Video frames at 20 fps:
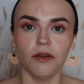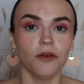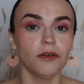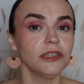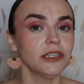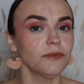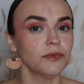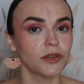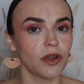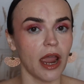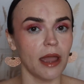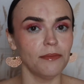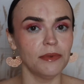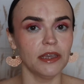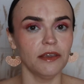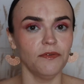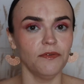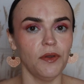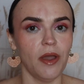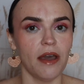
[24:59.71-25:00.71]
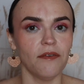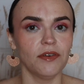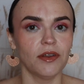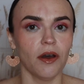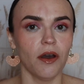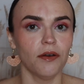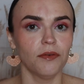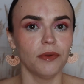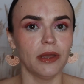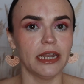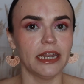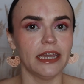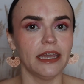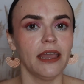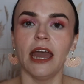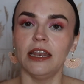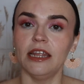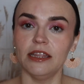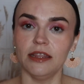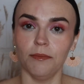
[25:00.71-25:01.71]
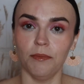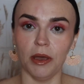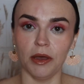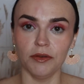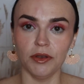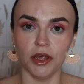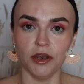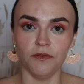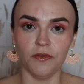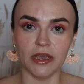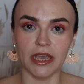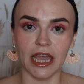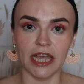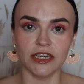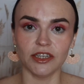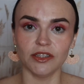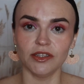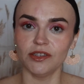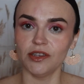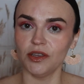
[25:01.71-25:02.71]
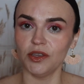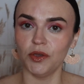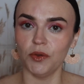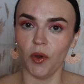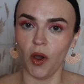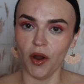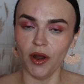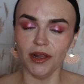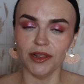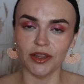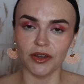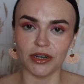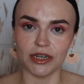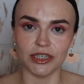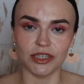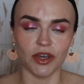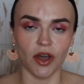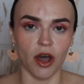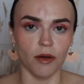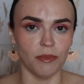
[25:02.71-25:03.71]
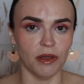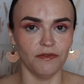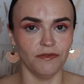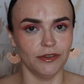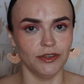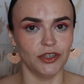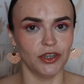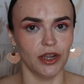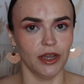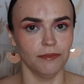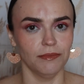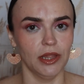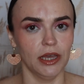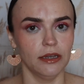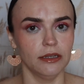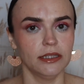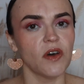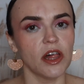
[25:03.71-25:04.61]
or subscribing haven't already, and hit the bell notification so you are alerted to all my future uploads.